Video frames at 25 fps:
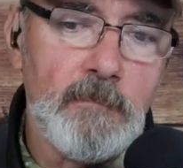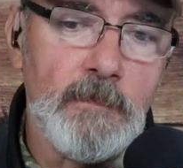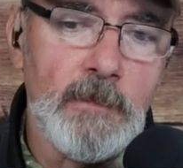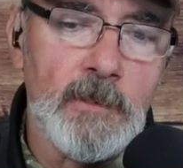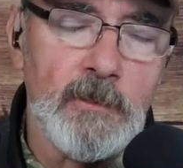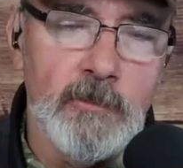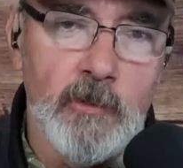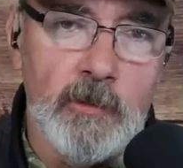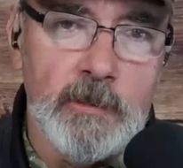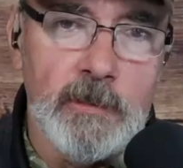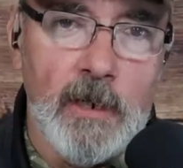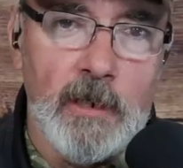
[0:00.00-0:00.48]

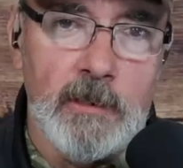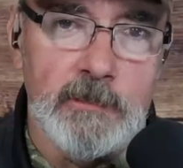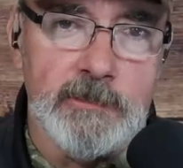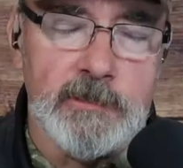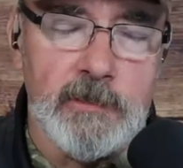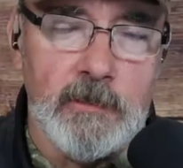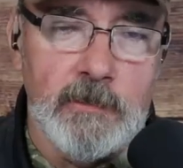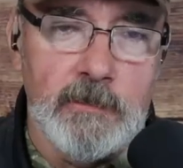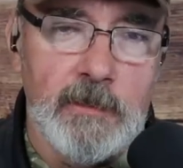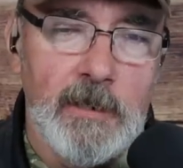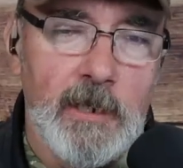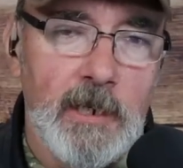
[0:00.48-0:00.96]
You can
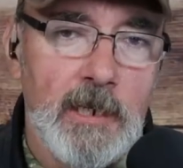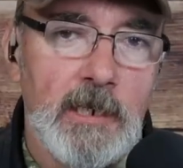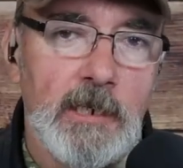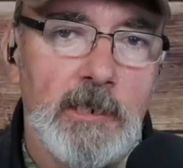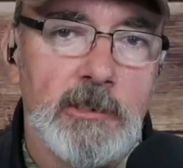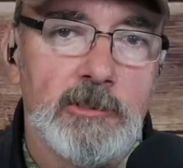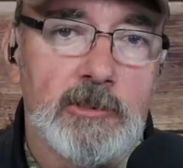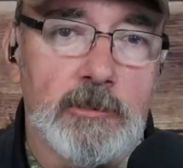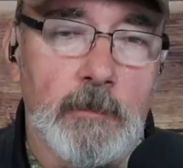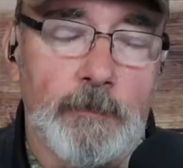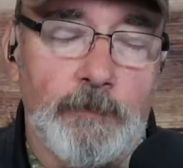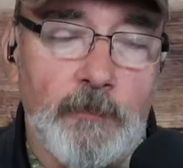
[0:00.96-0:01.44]
also
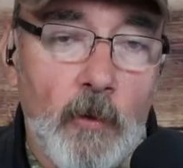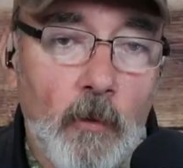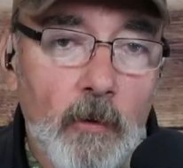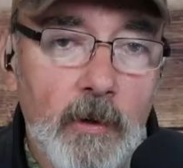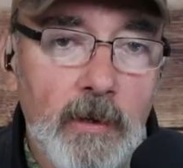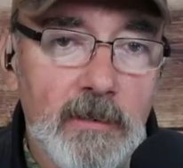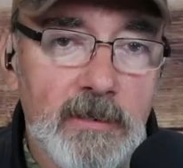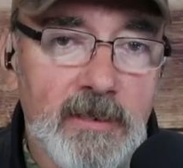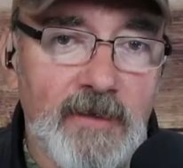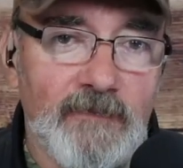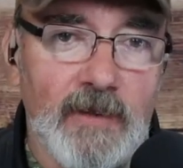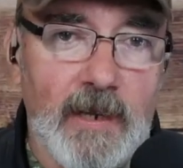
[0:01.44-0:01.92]

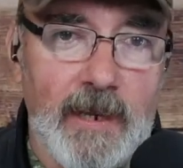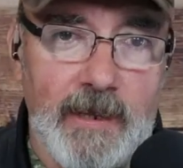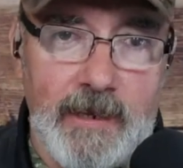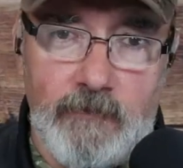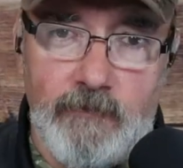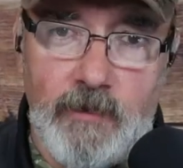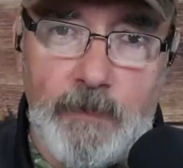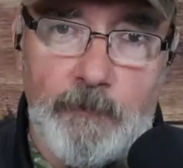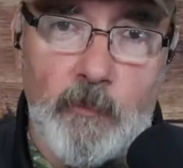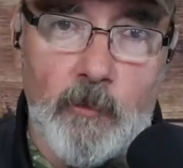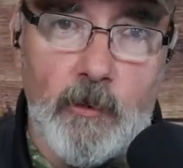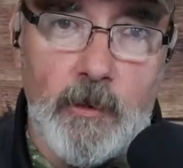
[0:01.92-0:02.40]
support the Velain
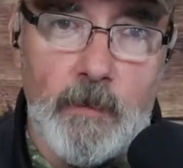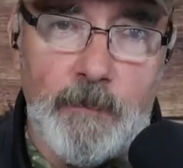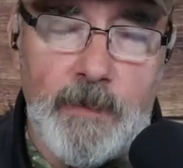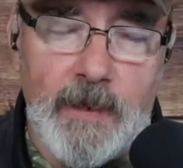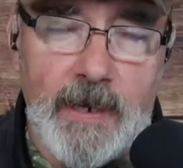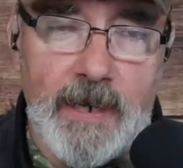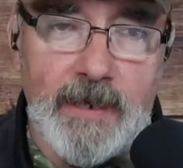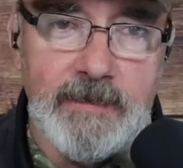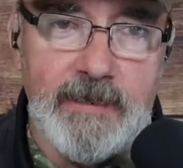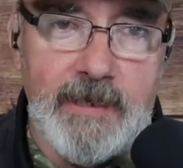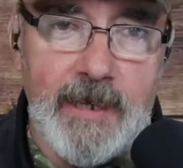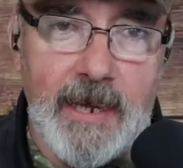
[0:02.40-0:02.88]
Report
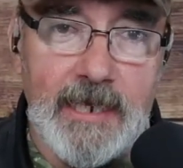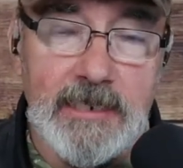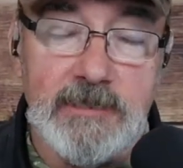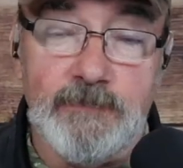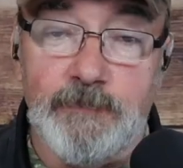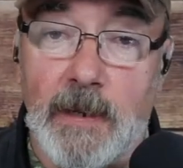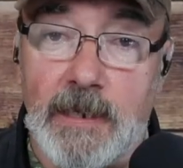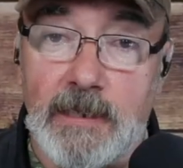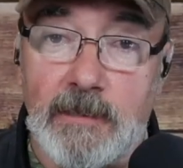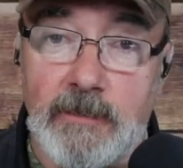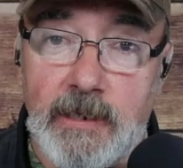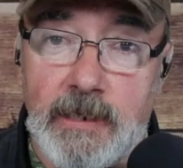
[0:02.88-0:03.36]
podcast
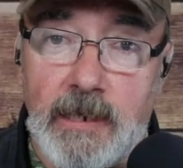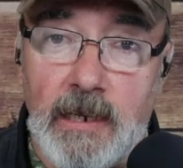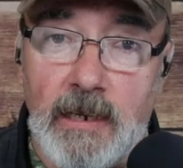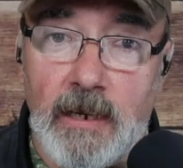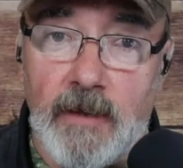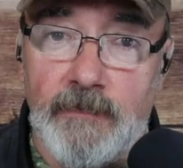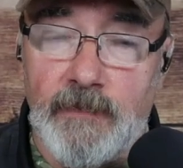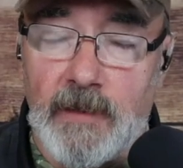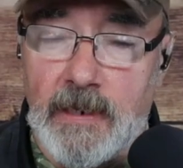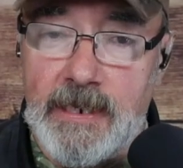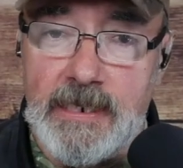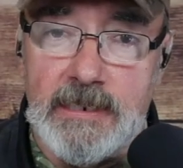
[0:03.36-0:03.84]
by clicking
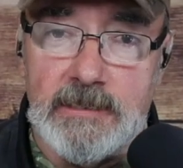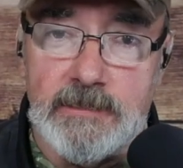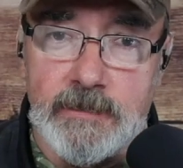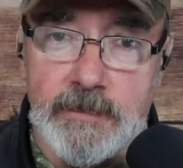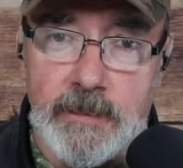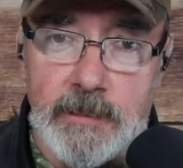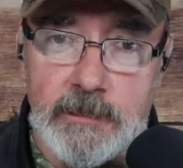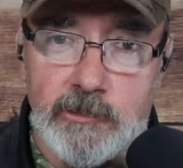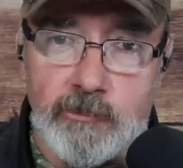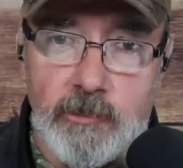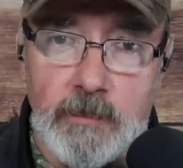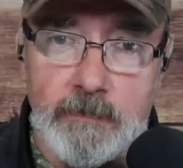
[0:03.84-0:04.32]
on the links in
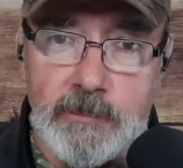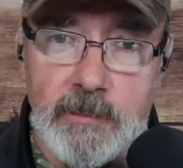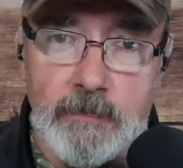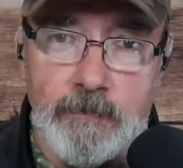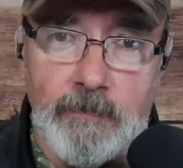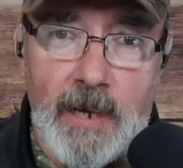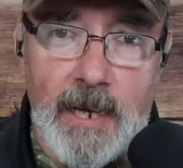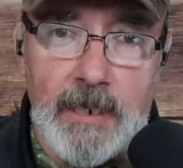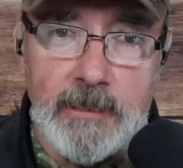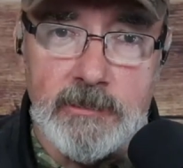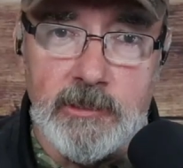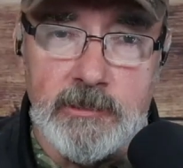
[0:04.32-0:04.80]
the description
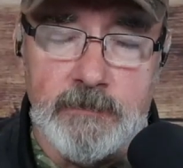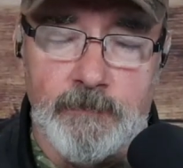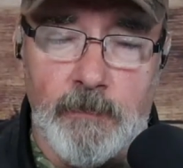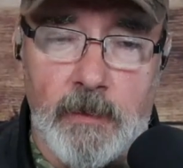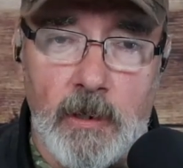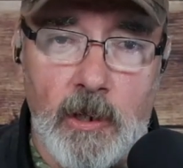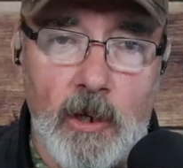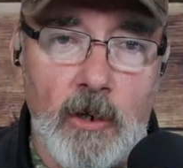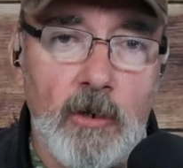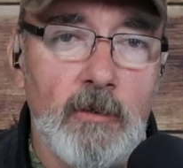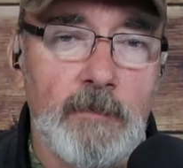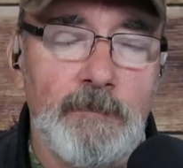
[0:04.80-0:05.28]
boxes
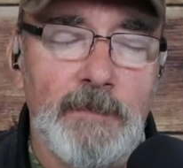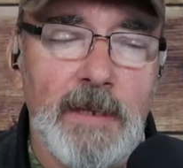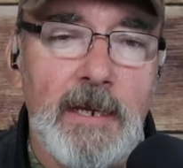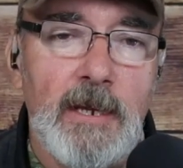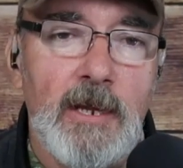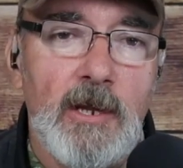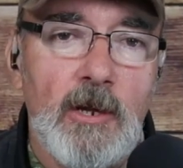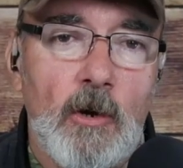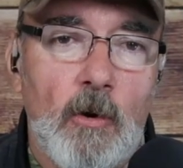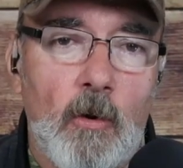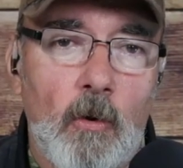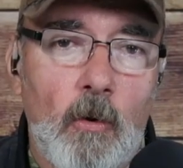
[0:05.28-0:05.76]
below,
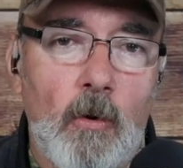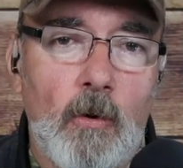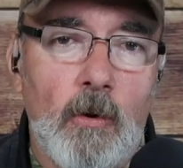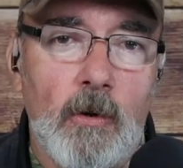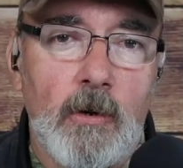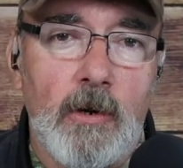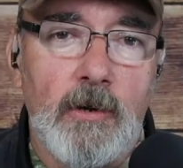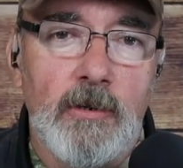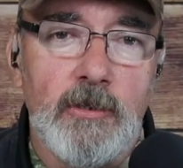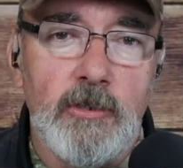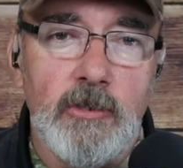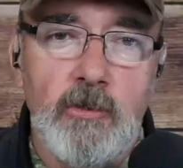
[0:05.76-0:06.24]

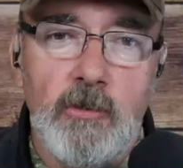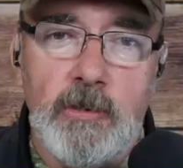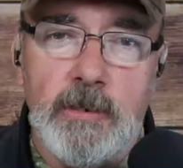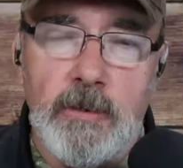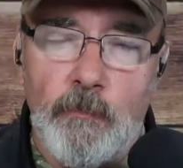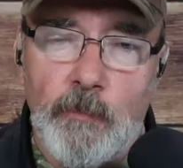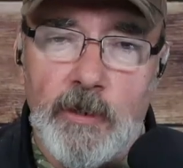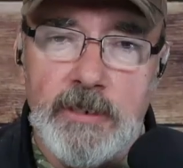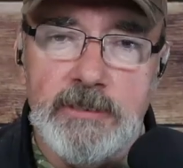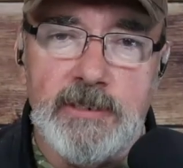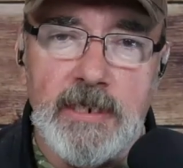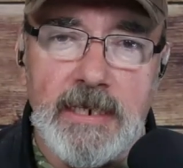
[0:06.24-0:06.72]
or you can
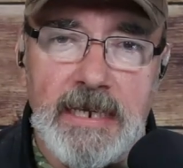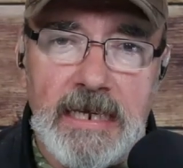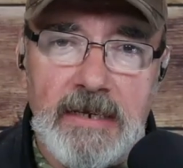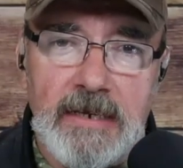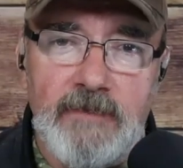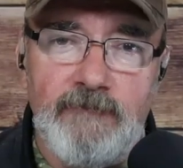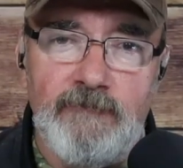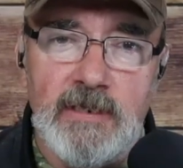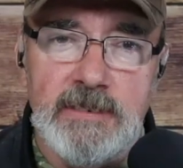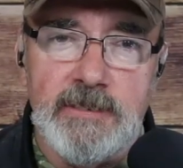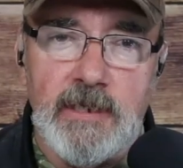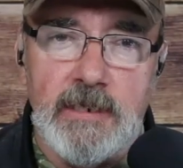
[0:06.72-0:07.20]
once again
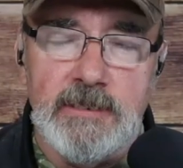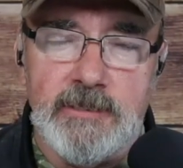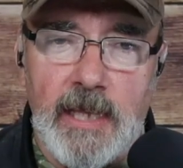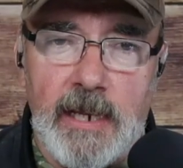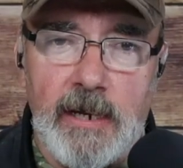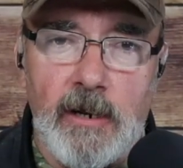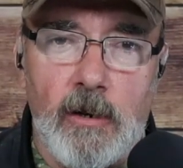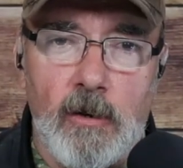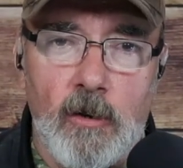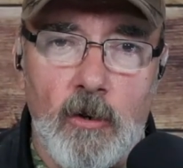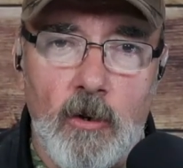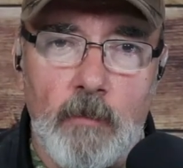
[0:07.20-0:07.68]
visit us
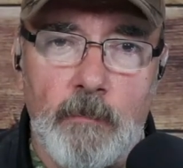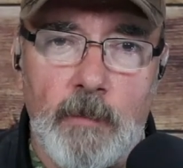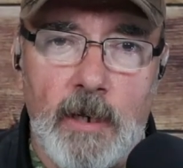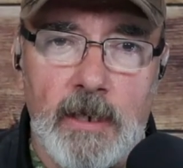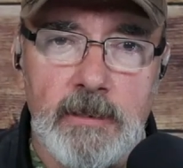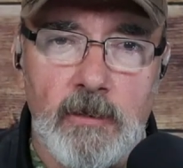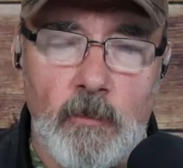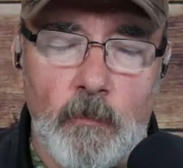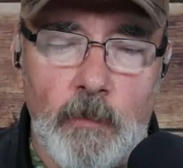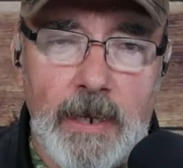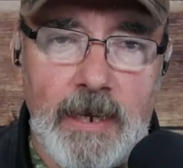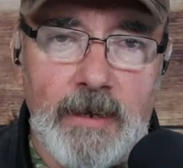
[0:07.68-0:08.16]
at our home
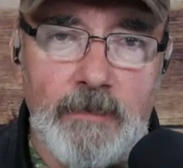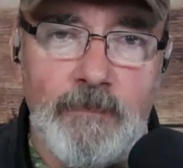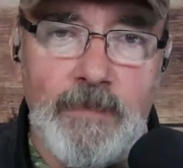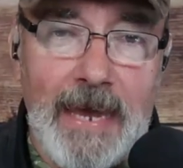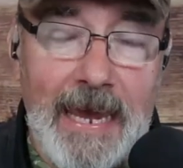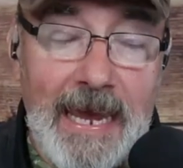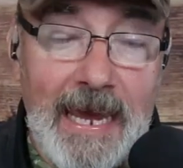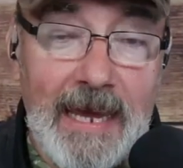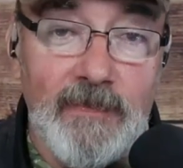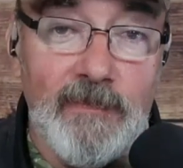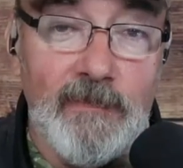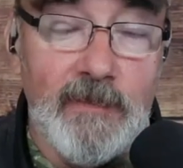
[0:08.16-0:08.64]
on the web
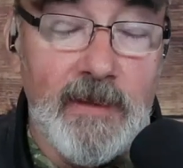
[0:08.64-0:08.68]
at